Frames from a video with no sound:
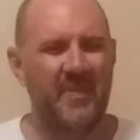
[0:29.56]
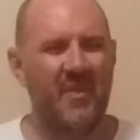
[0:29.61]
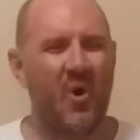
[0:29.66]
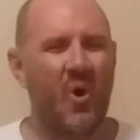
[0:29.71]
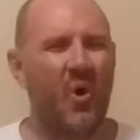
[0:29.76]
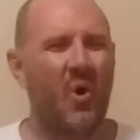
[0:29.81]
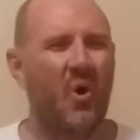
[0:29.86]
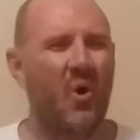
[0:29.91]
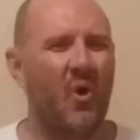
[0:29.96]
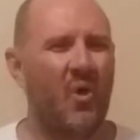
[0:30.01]

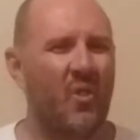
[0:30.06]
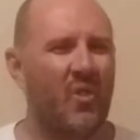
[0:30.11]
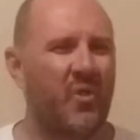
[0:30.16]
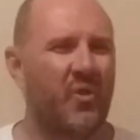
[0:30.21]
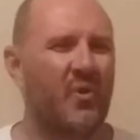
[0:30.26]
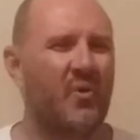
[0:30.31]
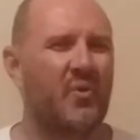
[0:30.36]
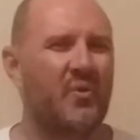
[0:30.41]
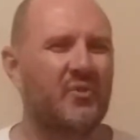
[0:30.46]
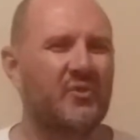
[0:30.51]
all
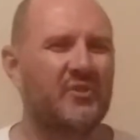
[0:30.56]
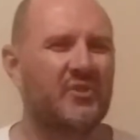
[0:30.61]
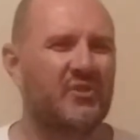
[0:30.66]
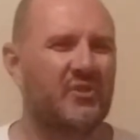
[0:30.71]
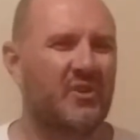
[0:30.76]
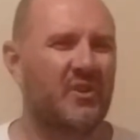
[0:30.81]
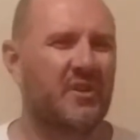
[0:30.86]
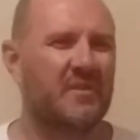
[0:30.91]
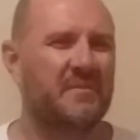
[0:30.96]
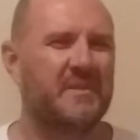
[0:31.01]
those
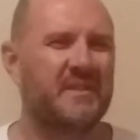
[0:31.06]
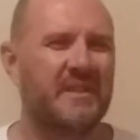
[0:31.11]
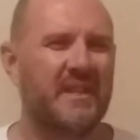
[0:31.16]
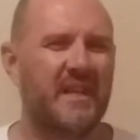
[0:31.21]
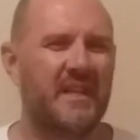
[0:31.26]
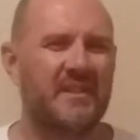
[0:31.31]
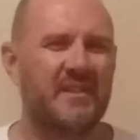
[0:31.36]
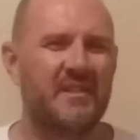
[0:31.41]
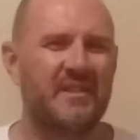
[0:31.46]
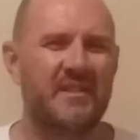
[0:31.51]

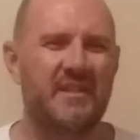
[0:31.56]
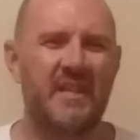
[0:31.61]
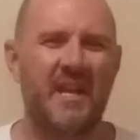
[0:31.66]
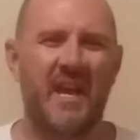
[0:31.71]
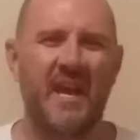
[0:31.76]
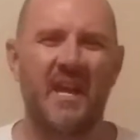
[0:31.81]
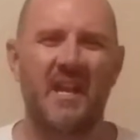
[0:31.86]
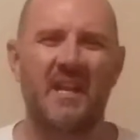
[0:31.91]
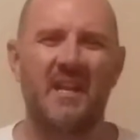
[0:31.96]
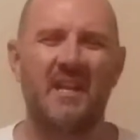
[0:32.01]
circumstances
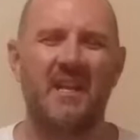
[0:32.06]
that